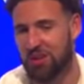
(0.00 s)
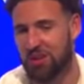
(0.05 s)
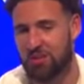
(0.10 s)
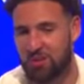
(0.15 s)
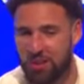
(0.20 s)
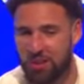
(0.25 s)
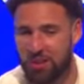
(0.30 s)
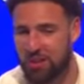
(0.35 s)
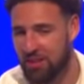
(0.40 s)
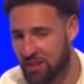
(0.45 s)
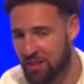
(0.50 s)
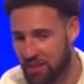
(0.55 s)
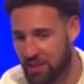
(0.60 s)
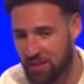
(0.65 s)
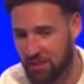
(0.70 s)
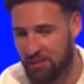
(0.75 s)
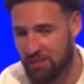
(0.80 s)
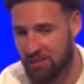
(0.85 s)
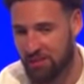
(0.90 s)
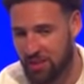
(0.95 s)
LeBron
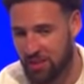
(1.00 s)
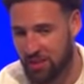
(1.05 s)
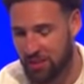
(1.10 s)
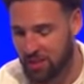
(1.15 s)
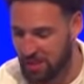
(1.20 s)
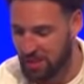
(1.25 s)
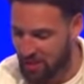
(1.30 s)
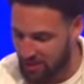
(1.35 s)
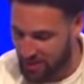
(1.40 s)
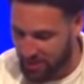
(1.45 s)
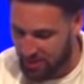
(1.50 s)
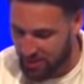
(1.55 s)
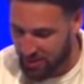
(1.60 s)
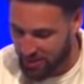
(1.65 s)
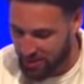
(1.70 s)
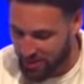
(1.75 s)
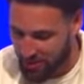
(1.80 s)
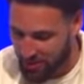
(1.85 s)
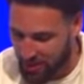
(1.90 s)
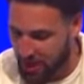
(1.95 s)
James
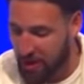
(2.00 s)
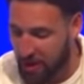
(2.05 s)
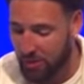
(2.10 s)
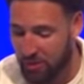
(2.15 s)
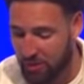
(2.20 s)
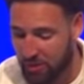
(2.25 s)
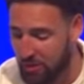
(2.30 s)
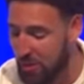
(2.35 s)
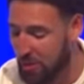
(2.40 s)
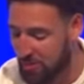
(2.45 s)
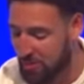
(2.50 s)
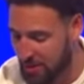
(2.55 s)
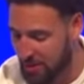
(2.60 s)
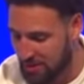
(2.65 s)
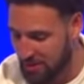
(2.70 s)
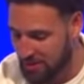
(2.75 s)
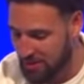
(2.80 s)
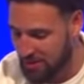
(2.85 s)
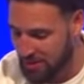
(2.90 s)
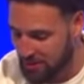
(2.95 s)
for however many
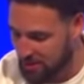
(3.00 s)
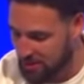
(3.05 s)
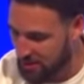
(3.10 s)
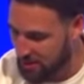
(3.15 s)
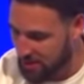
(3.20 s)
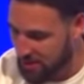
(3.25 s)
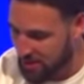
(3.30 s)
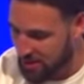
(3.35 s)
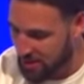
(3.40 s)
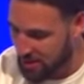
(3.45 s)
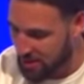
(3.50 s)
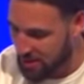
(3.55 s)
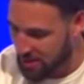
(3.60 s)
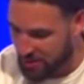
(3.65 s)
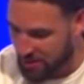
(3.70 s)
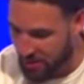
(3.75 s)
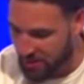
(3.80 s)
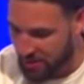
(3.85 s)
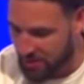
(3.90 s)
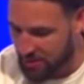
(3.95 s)
minutes,
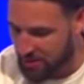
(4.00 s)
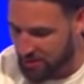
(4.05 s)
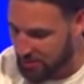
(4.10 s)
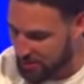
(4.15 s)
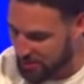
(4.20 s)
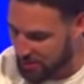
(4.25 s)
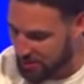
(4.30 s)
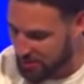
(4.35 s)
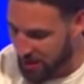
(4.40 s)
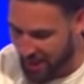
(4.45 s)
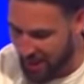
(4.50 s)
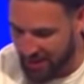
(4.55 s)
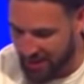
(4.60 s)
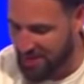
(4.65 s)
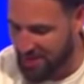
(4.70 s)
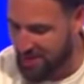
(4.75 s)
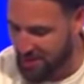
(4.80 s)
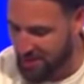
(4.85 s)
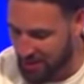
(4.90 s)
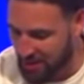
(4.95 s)
gave us
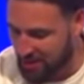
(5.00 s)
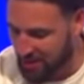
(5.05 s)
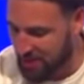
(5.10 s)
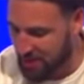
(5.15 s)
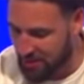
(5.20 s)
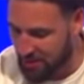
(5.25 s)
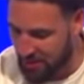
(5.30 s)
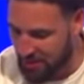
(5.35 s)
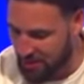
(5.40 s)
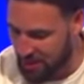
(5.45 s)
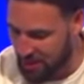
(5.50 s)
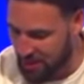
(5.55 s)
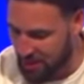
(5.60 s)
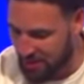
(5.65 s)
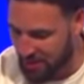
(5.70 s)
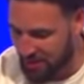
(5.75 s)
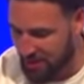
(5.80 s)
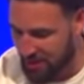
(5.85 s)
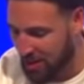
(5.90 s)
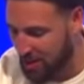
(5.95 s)
18 on 11
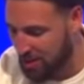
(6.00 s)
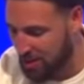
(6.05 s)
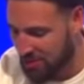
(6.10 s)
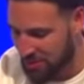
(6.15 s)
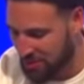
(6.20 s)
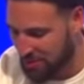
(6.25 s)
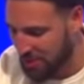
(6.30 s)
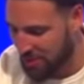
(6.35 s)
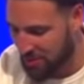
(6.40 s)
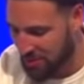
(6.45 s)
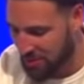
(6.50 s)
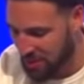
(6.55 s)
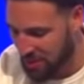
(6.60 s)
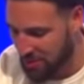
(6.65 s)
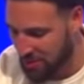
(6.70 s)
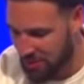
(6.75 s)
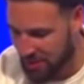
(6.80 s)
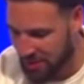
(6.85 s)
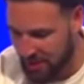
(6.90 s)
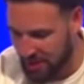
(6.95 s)
shots and almost a
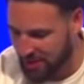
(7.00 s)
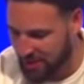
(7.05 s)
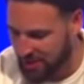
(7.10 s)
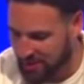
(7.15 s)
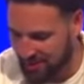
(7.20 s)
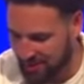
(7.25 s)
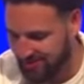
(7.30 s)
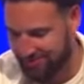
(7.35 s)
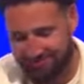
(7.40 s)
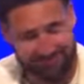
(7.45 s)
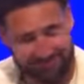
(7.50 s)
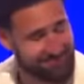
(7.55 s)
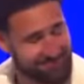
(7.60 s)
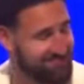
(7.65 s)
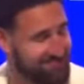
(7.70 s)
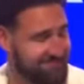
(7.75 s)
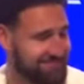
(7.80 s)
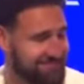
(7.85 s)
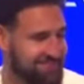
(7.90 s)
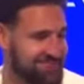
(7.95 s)
double-double. Like,
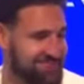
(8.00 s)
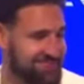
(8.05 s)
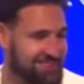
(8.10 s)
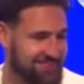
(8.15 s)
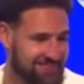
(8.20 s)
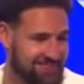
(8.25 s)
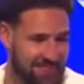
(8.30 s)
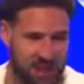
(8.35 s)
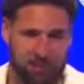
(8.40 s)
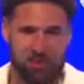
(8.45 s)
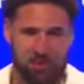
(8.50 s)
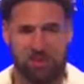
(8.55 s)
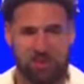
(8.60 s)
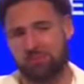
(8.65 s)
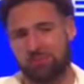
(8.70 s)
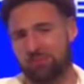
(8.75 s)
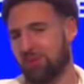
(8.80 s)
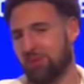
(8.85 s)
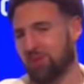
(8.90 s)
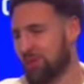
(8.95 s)
how many
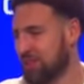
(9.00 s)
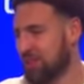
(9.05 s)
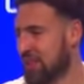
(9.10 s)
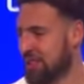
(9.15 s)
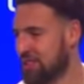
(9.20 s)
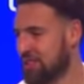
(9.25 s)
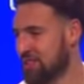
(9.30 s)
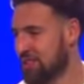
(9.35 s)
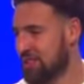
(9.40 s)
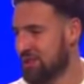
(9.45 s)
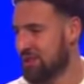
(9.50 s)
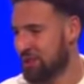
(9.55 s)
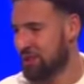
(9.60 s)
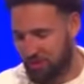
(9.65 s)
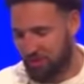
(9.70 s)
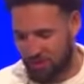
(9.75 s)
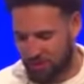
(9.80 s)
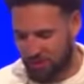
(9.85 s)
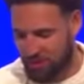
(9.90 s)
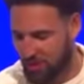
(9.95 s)
more
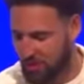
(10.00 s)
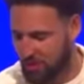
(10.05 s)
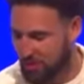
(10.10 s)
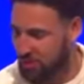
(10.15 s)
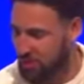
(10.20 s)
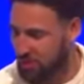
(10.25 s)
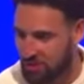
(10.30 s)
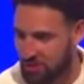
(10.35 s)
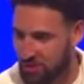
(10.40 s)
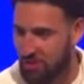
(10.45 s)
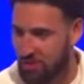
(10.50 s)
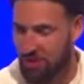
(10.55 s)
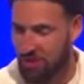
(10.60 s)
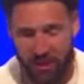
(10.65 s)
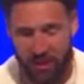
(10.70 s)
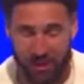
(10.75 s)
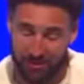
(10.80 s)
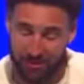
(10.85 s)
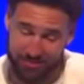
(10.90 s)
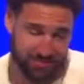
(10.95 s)
19-year-olds, 20-year-olds are doing
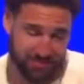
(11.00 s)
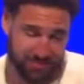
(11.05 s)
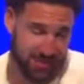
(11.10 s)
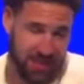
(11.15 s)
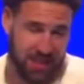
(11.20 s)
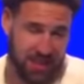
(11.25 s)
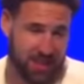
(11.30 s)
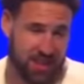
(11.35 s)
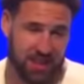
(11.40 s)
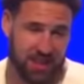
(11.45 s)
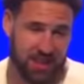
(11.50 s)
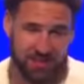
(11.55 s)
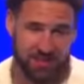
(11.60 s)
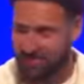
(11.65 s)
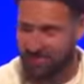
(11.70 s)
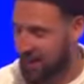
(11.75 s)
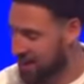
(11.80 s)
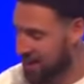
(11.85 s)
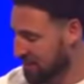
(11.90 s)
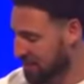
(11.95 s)
that? I
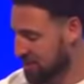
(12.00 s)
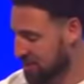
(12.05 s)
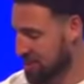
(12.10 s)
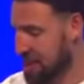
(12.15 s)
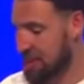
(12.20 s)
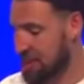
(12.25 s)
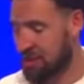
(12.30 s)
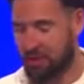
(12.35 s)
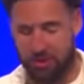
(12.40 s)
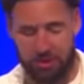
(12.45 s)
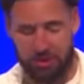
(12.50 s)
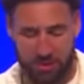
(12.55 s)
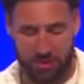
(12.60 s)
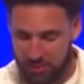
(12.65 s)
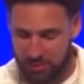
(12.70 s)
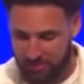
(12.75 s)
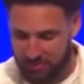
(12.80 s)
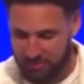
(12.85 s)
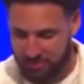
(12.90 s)
don't know.